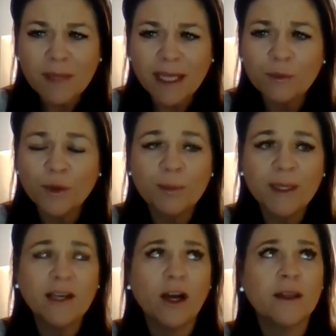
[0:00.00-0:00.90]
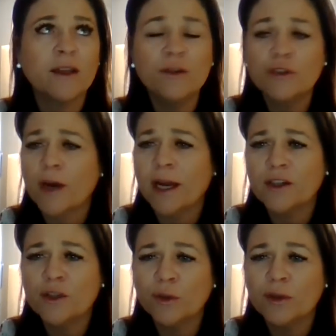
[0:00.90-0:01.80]
It will be on the new
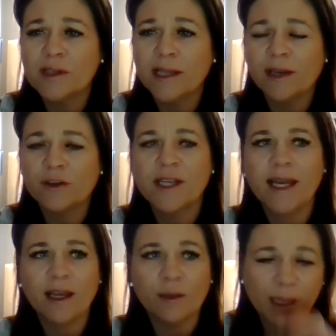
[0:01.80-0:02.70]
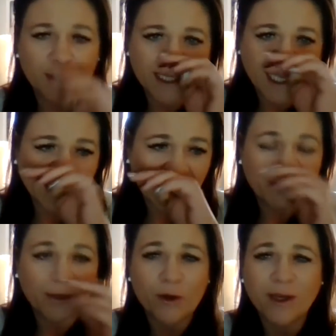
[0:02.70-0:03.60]
training tools later today. I'll be able to get it
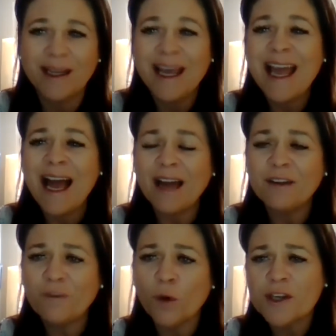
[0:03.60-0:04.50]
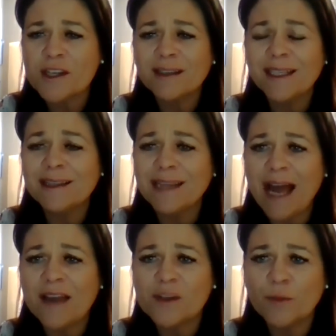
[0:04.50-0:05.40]
uploaded. Unfortunately,
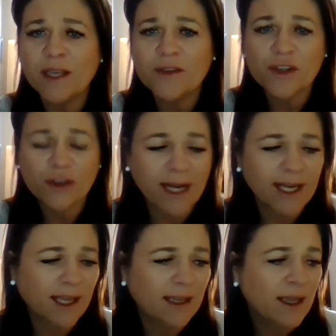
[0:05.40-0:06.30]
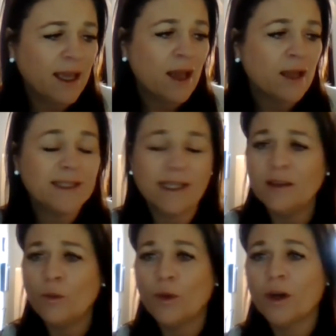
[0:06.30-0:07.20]
last week's training
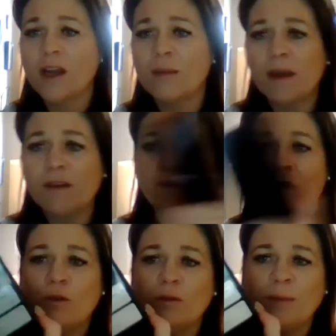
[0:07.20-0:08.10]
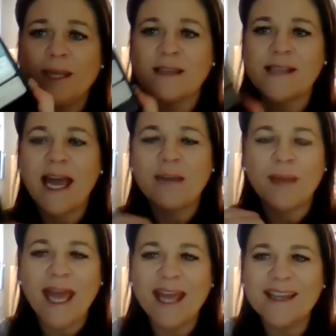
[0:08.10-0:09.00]
didn't work on my phone because I had
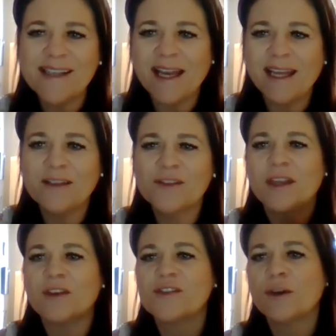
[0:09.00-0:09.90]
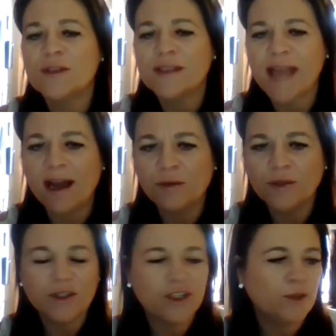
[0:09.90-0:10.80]
my headset in, so there's no
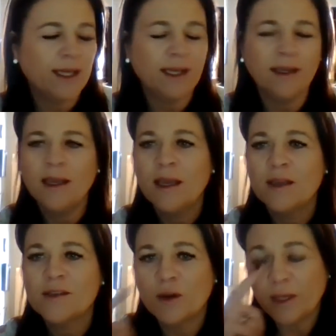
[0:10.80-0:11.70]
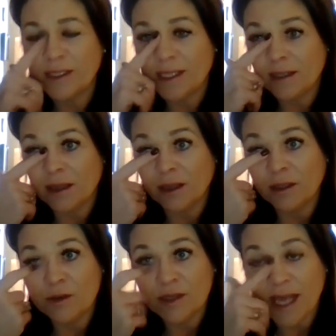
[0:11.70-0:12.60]
sound to it. So we did
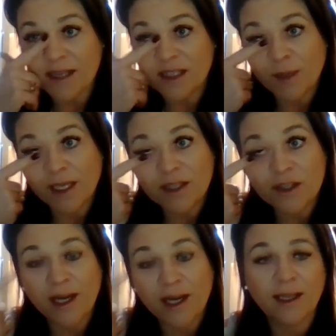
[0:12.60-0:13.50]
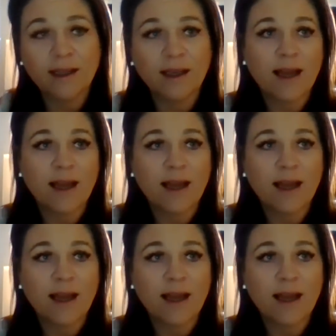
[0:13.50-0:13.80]
lose last week's training.